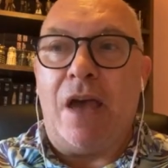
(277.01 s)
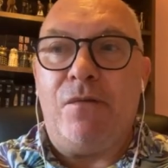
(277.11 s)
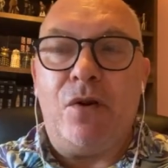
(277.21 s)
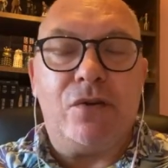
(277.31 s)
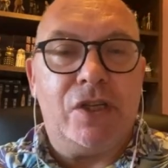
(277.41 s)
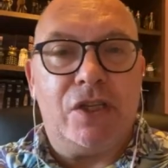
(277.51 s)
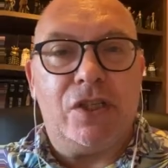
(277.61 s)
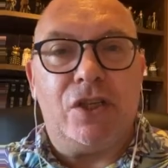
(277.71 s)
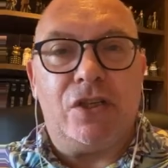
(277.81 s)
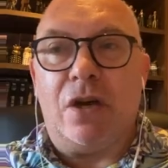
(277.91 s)
Every
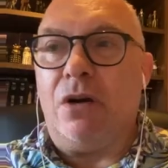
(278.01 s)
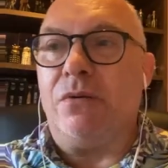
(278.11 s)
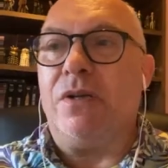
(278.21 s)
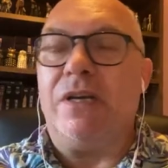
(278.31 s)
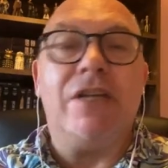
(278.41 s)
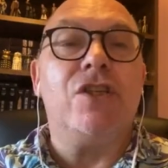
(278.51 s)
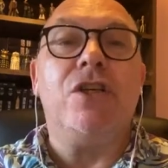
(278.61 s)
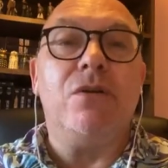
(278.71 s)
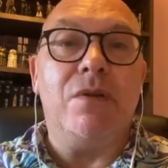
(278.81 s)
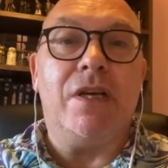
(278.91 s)
autistic child is
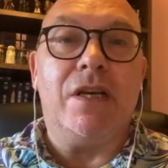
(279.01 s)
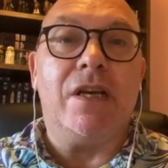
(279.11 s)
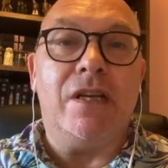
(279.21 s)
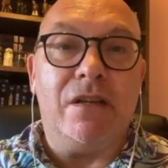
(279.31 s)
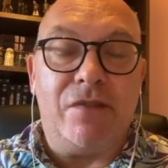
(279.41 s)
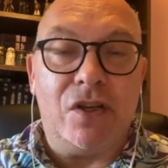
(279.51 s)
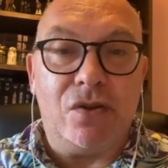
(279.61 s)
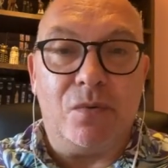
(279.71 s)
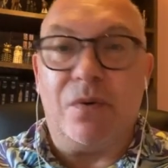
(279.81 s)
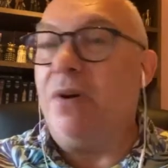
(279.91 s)
a unique
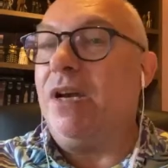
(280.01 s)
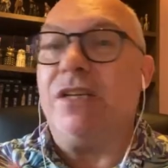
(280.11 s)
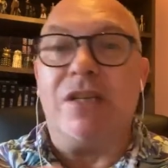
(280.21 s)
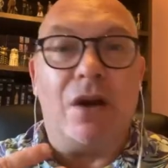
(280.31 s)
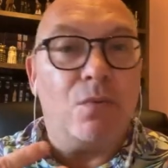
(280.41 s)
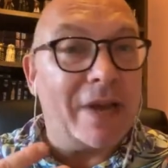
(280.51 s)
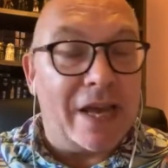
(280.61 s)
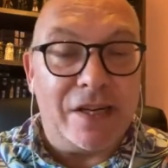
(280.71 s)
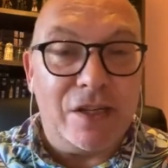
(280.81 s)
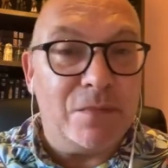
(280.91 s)
individual. It's an old
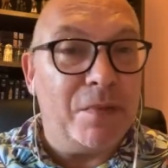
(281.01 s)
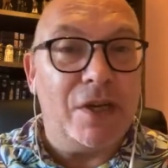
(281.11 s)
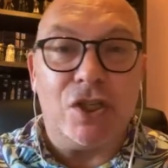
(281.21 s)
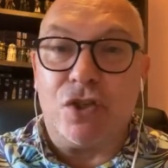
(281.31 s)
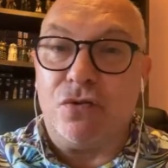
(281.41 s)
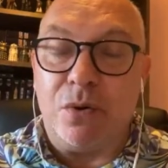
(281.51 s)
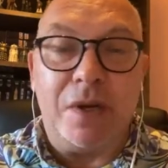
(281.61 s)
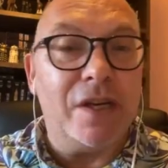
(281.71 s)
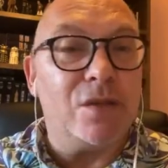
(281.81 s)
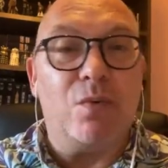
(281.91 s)
adage, but it's
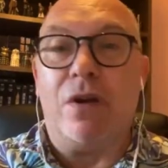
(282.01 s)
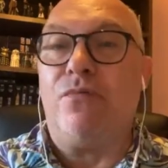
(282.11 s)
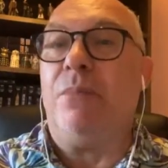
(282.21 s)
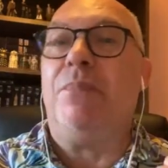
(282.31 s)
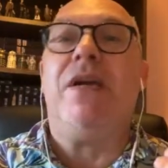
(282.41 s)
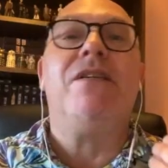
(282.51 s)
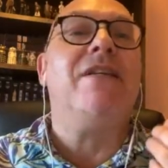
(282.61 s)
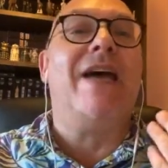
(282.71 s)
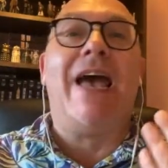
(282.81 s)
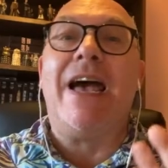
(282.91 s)
true, and it's worth
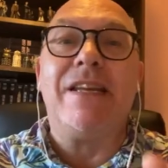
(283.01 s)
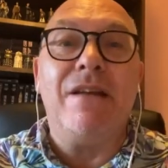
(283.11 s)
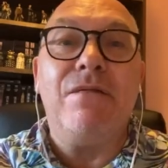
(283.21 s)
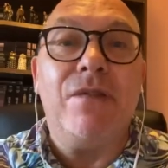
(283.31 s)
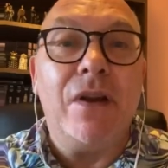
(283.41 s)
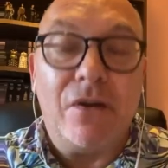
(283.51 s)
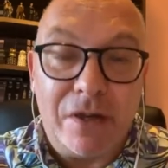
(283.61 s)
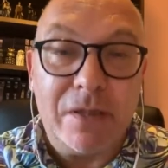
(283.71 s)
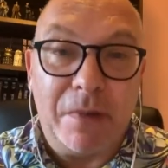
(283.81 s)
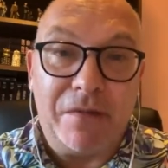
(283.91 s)
repeating ad
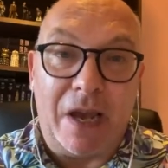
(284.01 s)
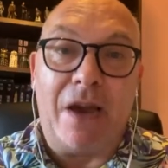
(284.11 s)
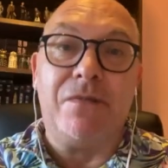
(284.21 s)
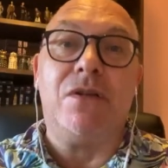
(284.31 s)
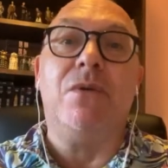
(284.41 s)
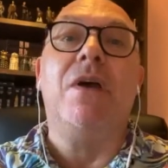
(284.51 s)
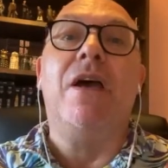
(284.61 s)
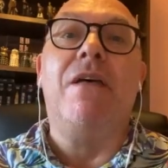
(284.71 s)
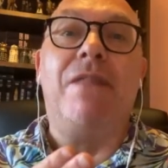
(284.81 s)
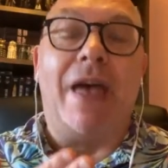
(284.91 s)
infinitum if you have to,
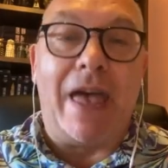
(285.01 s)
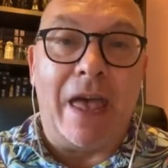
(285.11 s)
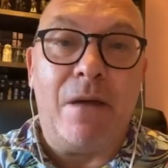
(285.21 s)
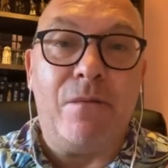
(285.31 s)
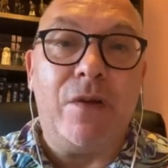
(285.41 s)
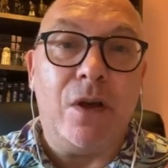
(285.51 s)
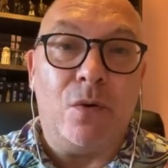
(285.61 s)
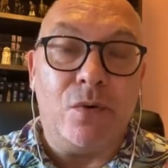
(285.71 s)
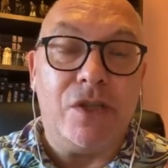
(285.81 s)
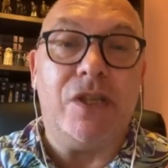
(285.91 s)
that every
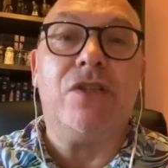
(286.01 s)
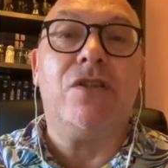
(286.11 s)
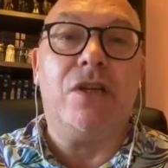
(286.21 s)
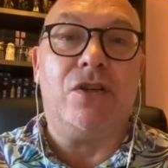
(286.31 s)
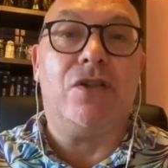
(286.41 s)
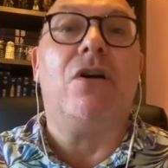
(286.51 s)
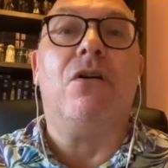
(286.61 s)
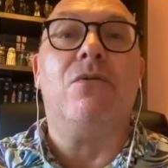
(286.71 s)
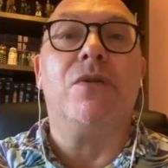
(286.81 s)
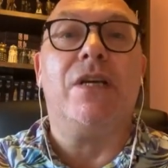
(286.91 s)
autistic
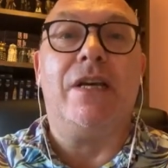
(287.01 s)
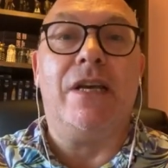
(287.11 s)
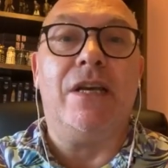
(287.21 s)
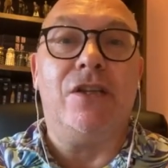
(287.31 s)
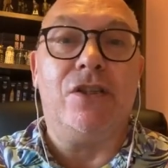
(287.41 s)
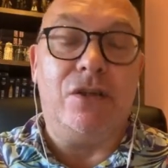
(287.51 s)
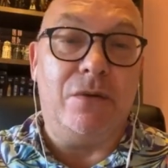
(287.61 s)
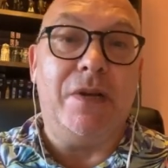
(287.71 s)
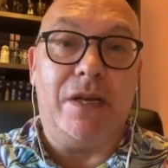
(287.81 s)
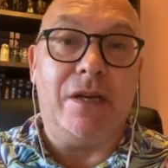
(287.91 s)
child is
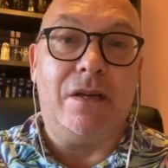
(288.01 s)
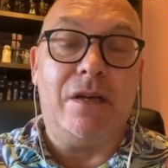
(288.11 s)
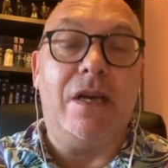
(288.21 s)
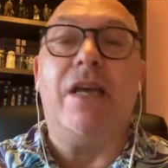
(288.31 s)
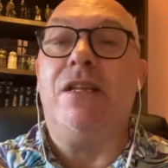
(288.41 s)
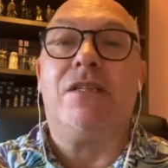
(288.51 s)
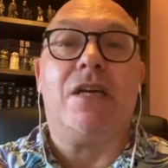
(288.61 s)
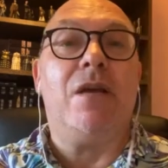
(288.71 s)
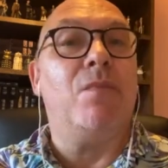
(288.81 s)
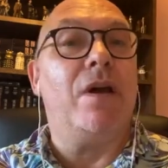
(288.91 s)
unique. In the
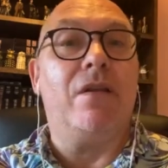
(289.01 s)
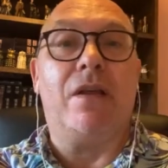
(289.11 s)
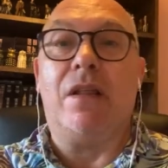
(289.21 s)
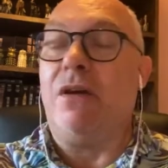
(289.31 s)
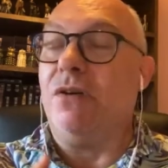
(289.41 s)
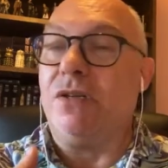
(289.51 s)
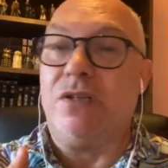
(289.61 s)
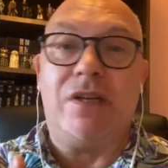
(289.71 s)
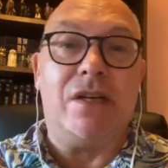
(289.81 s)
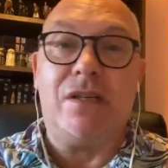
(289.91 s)
same way that there are
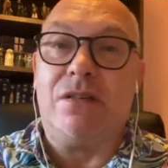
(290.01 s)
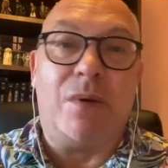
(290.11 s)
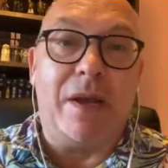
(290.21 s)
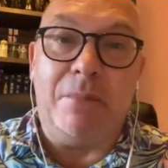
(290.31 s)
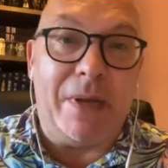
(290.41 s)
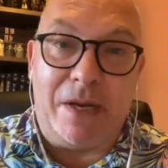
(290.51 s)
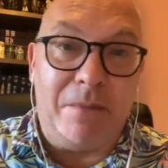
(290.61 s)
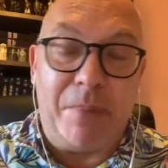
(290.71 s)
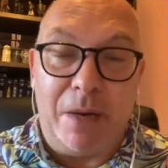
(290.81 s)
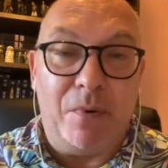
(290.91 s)
6 to 8
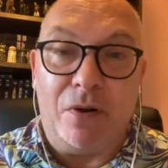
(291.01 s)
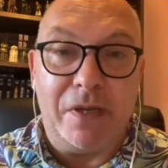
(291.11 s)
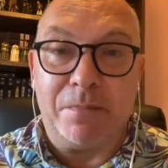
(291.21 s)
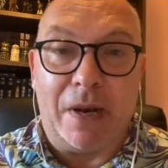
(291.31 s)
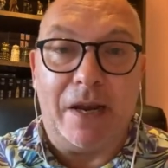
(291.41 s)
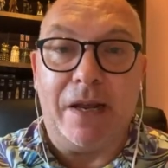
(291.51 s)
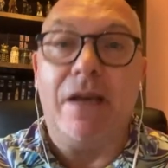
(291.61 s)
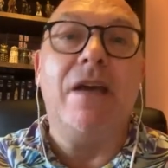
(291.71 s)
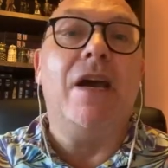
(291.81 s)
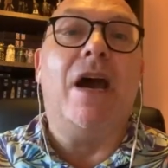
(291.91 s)
billion people on this planet,